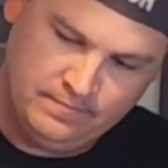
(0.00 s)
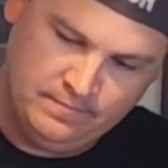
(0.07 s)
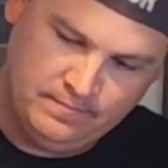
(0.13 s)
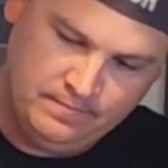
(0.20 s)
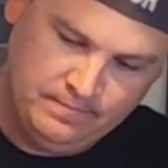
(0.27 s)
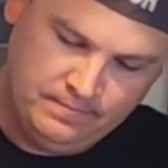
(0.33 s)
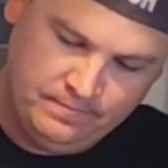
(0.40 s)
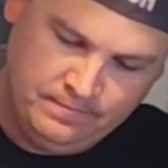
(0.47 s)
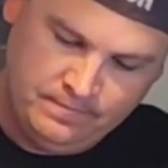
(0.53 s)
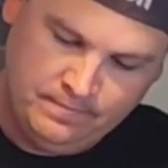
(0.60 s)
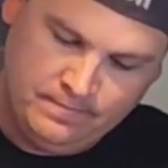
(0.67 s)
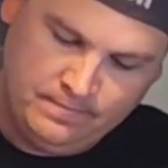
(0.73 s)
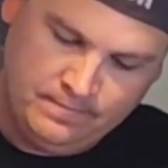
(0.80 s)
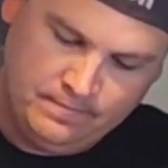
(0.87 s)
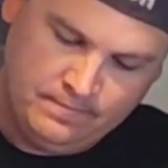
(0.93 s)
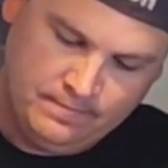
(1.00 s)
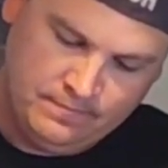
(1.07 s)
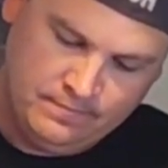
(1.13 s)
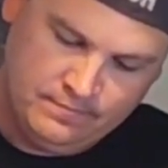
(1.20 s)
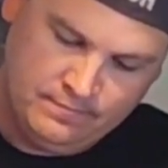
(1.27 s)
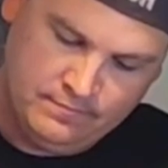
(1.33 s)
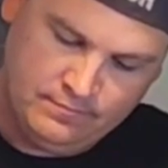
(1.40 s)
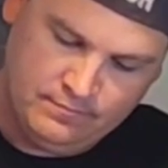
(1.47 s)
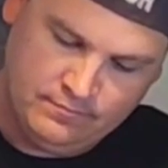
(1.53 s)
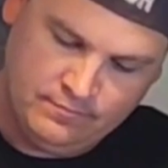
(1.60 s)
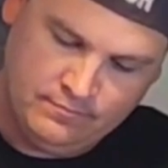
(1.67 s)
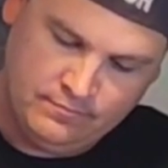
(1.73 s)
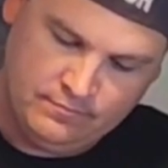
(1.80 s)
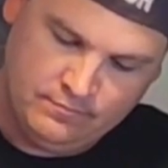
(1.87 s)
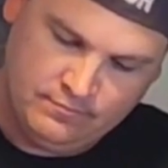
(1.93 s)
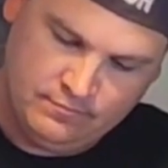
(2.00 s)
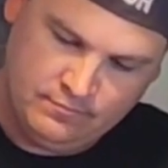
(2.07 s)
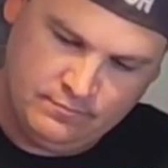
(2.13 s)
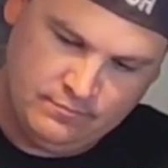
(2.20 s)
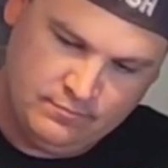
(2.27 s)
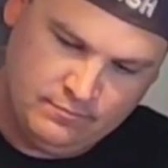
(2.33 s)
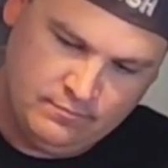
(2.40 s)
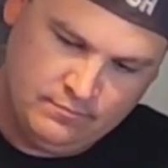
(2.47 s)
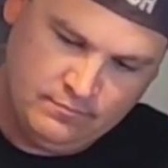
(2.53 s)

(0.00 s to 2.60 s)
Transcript: [no speech]